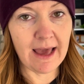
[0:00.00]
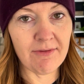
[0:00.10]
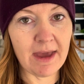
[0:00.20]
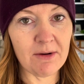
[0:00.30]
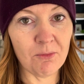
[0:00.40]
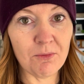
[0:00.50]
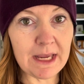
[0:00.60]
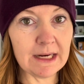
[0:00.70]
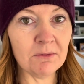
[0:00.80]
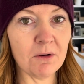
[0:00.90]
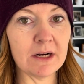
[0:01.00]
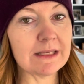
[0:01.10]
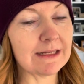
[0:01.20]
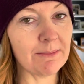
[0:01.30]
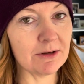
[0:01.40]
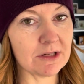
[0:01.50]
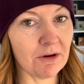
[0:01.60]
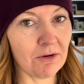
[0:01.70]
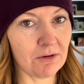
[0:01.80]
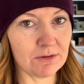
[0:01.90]
And then we didn't want to step into
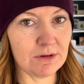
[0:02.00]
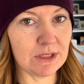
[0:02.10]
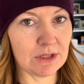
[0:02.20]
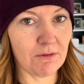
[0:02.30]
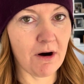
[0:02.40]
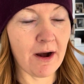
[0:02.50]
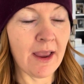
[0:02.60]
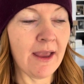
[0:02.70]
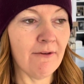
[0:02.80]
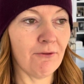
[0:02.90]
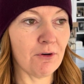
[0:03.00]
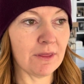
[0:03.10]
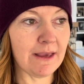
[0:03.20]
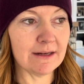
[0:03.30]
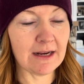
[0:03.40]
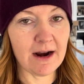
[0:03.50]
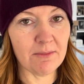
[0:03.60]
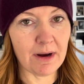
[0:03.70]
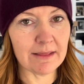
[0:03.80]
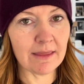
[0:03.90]
a grocery store for the entire month.